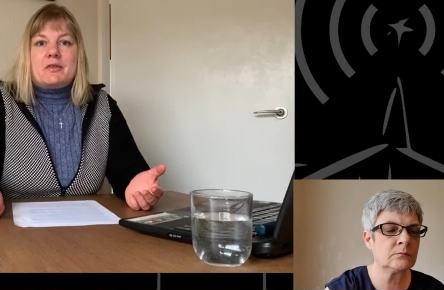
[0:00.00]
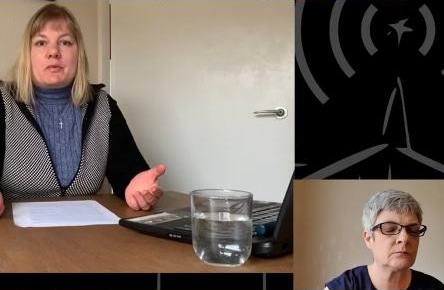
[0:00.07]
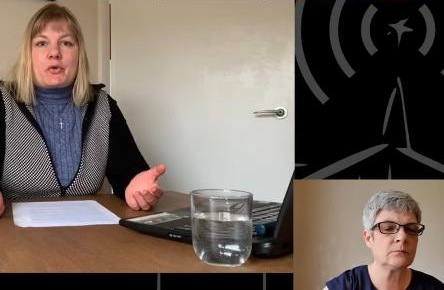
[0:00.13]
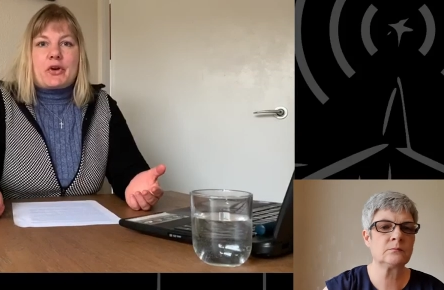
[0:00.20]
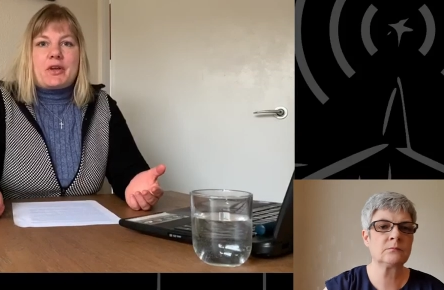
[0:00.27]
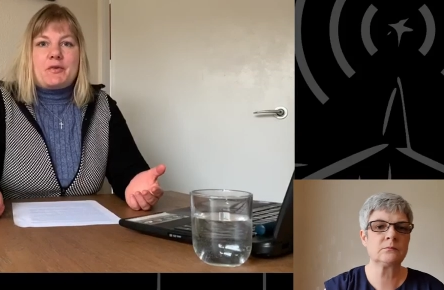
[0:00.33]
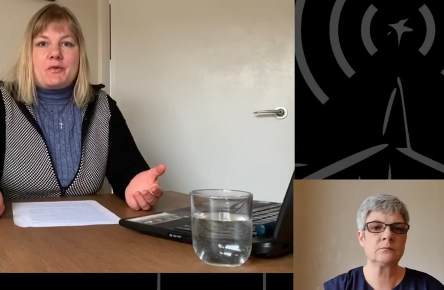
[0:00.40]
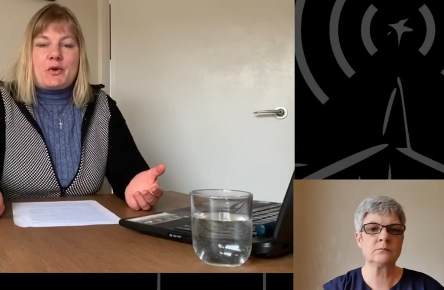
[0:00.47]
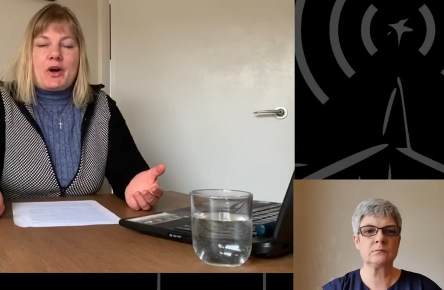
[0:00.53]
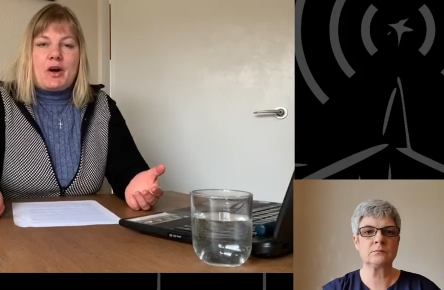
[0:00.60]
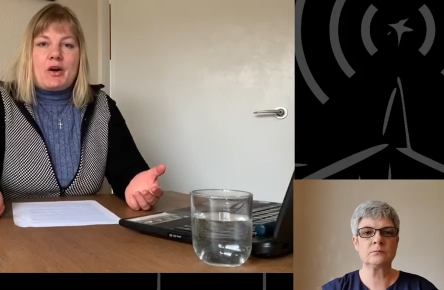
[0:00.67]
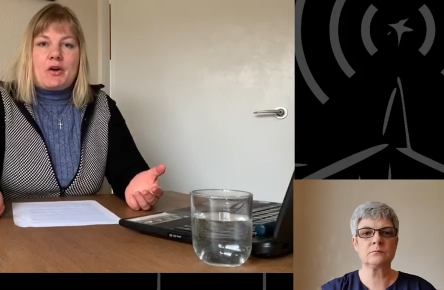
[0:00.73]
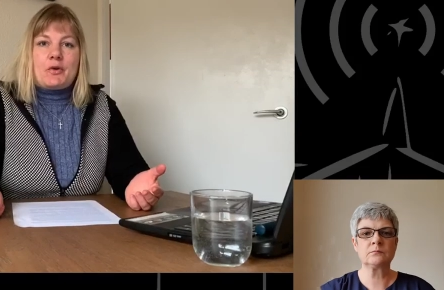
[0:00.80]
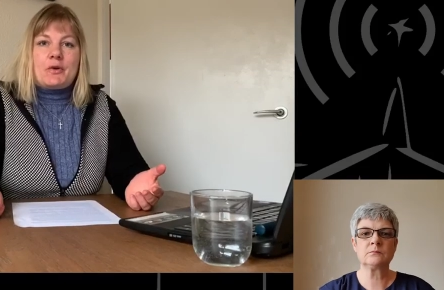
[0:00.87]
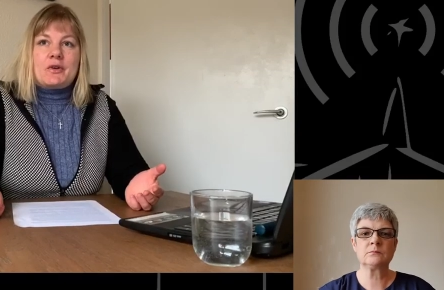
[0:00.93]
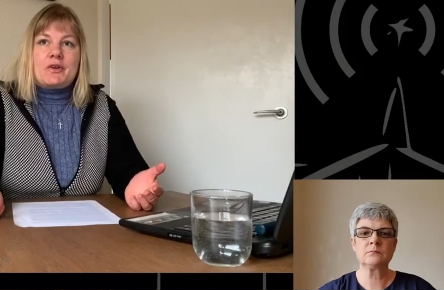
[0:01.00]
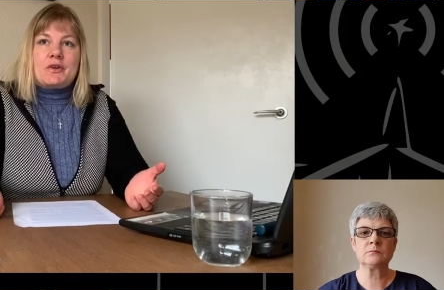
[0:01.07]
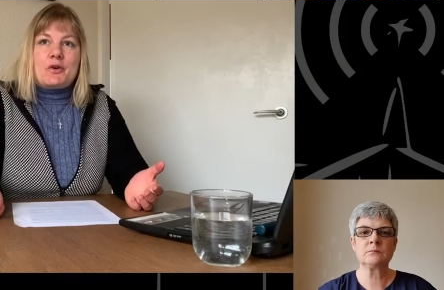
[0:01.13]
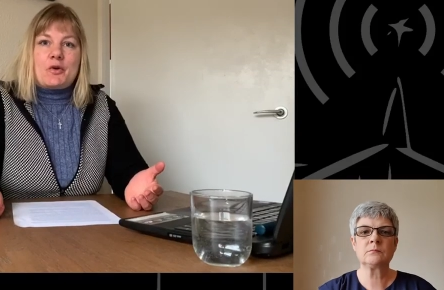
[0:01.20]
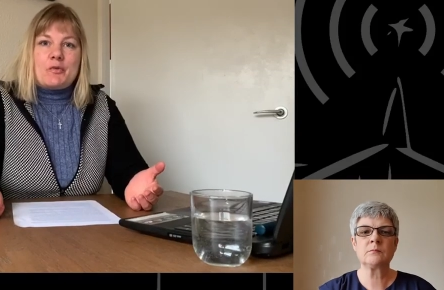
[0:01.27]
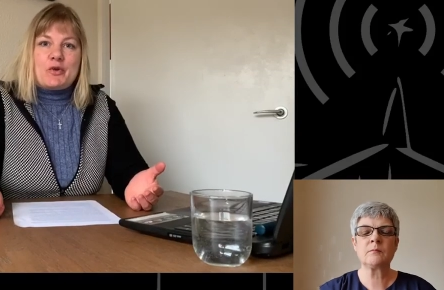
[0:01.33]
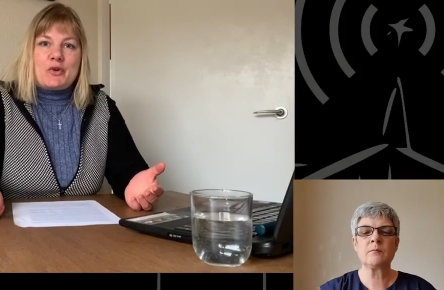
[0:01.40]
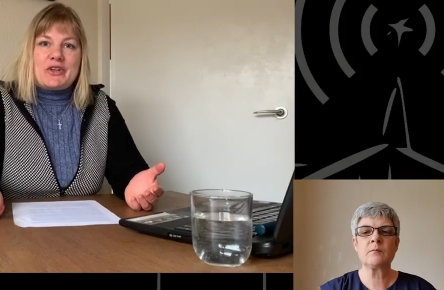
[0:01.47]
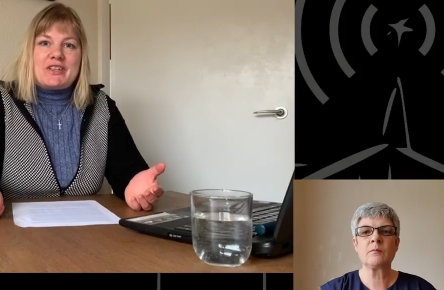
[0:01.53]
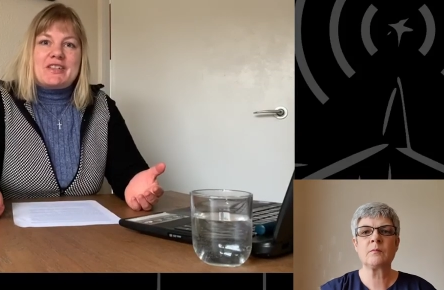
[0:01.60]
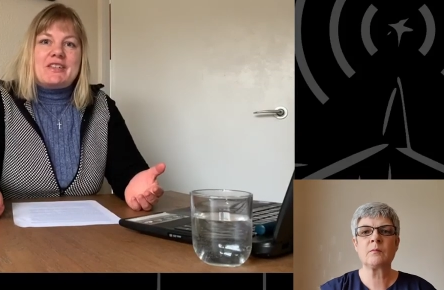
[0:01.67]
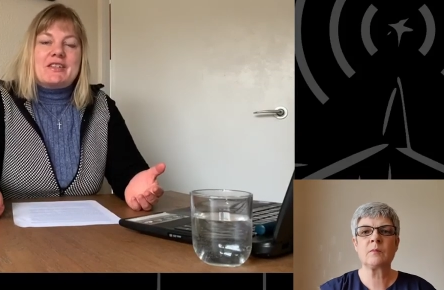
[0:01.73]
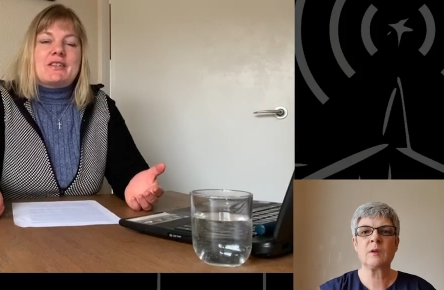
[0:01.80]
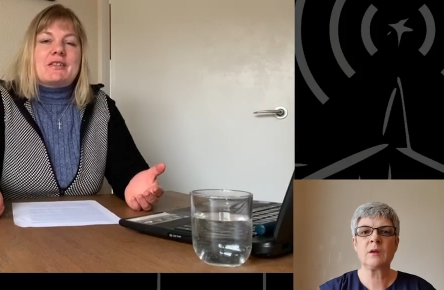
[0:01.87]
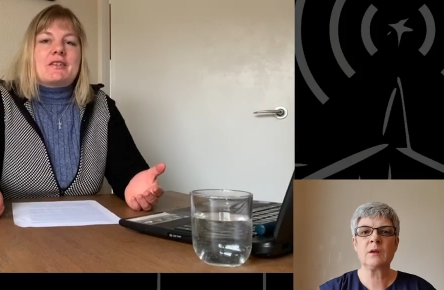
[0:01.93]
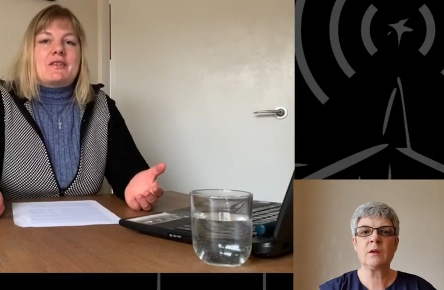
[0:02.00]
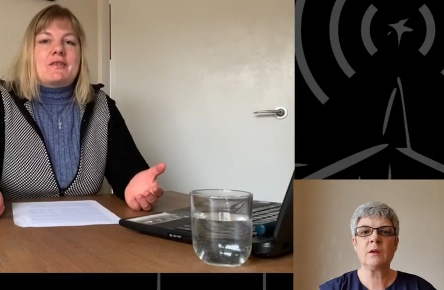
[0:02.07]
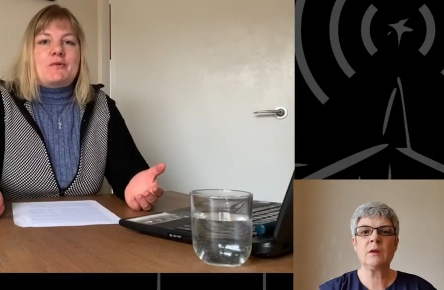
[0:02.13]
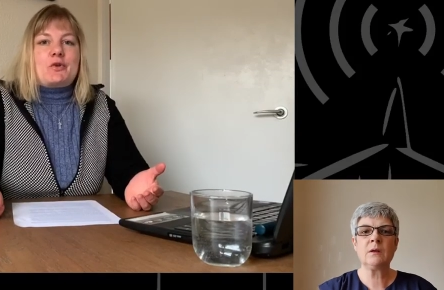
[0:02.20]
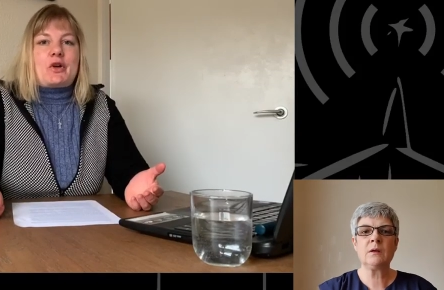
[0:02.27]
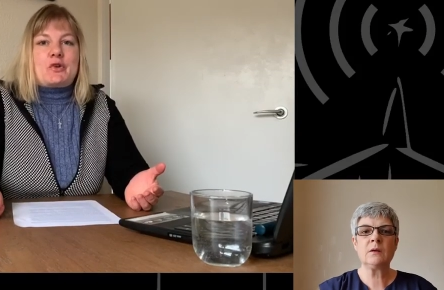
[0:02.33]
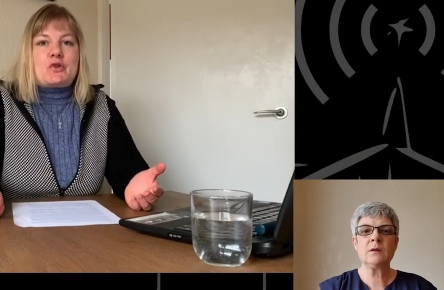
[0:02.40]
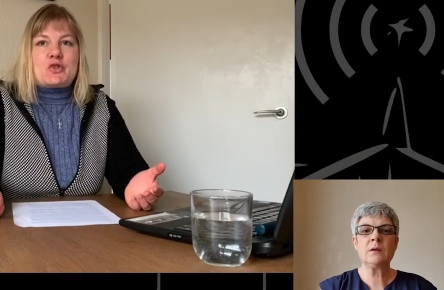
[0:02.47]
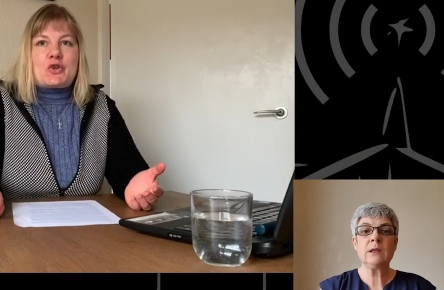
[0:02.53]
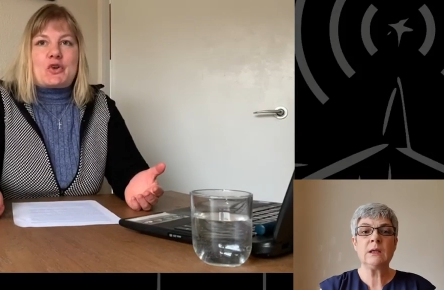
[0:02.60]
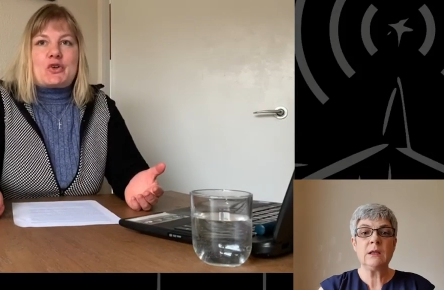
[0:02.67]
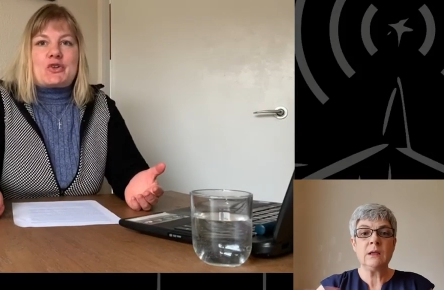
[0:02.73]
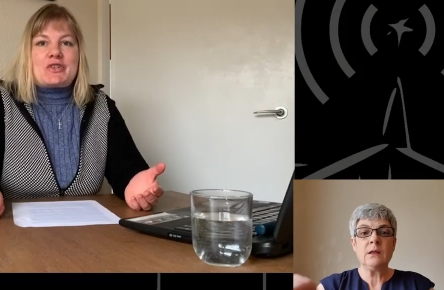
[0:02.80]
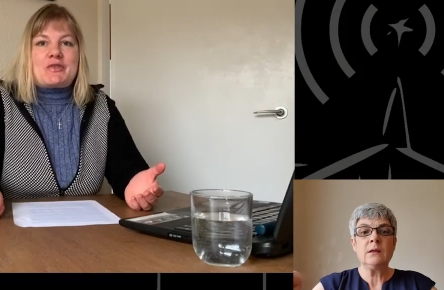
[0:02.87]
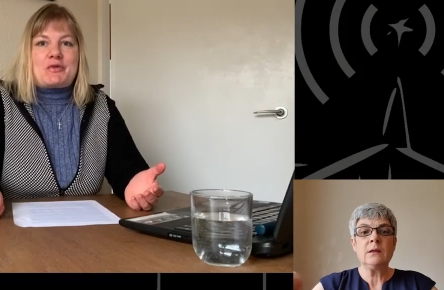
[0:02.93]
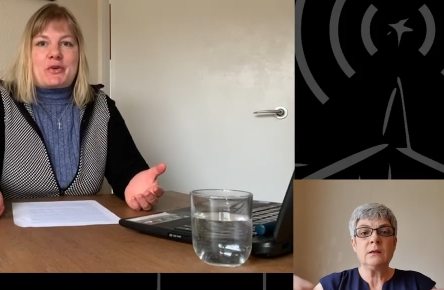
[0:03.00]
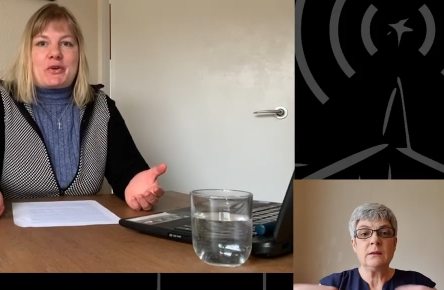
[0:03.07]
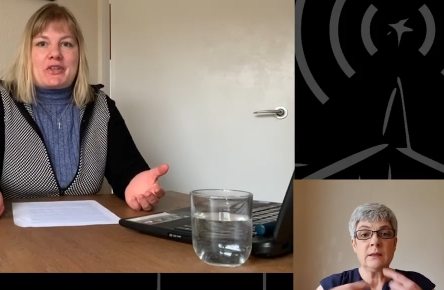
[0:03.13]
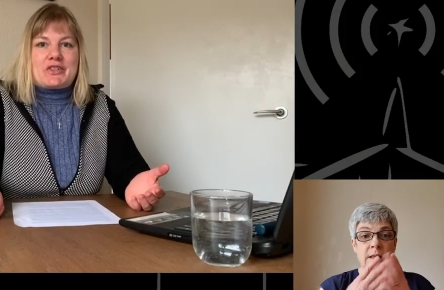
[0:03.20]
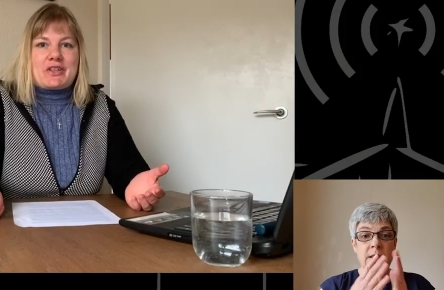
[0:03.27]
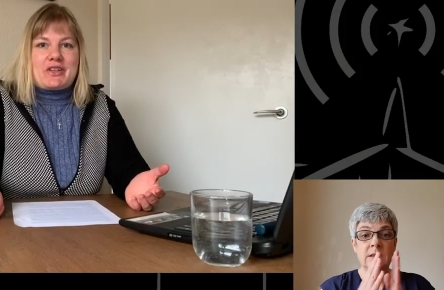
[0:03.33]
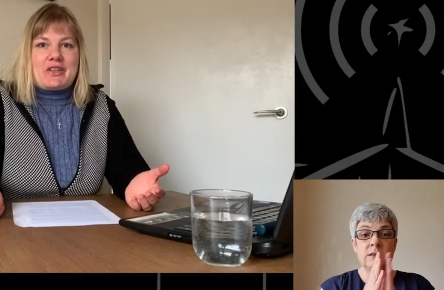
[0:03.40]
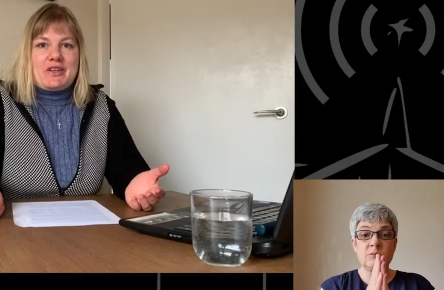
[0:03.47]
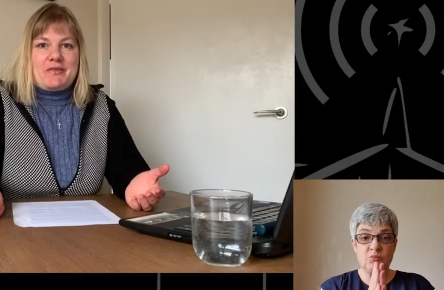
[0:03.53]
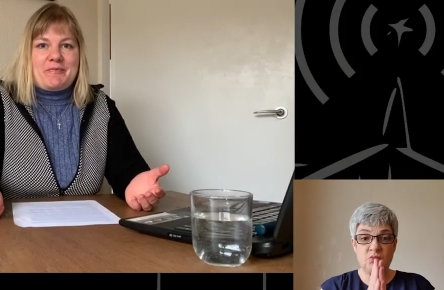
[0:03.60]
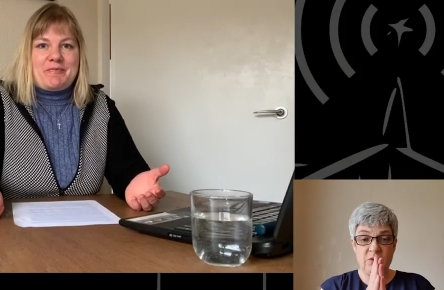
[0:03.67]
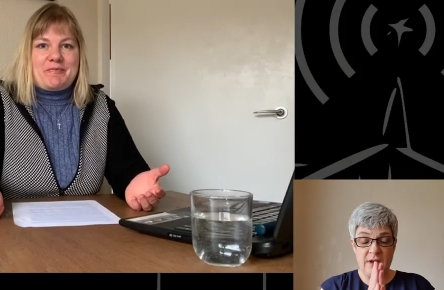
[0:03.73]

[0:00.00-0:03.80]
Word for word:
Speaker 1: pray for our communities, for our church, and for each other.